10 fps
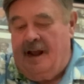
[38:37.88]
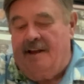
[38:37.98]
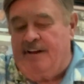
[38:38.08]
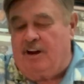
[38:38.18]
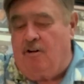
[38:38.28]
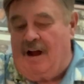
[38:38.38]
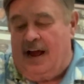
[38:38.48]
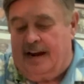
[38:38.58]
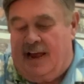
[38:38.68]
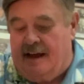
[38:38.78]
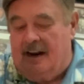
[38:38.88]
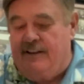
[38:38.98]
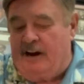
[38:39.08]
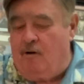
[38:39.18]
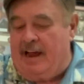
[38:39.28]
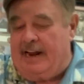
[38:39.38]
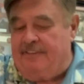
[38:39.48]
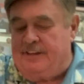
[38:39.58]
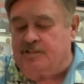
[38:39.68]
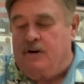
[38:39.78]
and they cried out and they cried
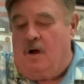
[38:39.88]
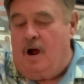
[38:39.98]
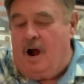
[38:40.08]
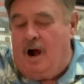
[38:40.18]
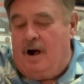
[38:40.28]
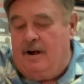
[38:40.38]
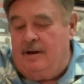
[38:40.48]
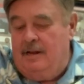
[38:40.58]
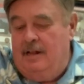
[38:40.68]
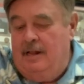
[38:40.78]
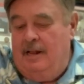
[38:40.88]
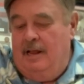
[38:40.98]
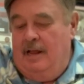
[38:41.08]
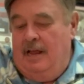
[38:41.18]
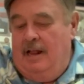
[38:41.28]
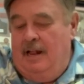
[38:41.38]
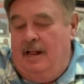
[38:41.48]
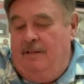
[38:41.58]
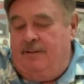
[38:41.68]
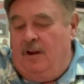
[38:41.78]
out this, Lord,
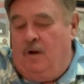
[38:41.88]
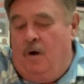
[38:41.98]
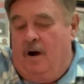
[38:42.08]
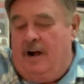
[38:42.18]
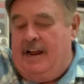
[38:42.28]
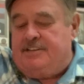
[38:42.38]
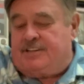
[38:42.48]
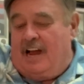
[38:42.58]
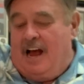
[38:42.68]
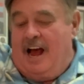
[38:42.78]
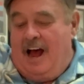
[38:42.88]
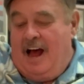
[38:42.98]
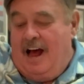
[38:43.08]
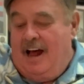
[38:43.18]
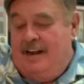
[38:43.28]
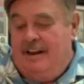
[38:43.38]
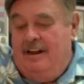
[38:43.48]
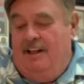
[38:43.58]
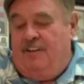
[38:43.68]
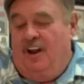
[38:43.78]
the Lord, He's God.
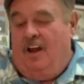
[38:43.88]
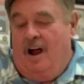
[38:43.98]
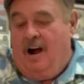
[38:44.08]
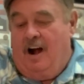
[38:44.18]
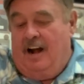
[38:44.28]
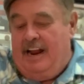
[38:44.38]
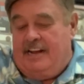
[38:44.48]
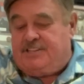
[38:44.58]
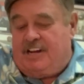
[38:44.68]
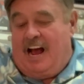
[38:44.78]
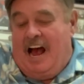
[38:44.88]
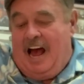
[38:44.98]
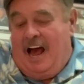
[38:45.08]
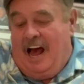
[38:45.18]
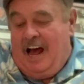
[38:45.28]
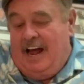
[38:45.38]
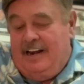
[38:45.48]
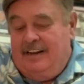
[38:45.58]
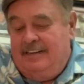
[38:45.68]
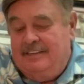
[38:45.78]
The Lord, He's
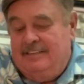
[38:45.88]
God.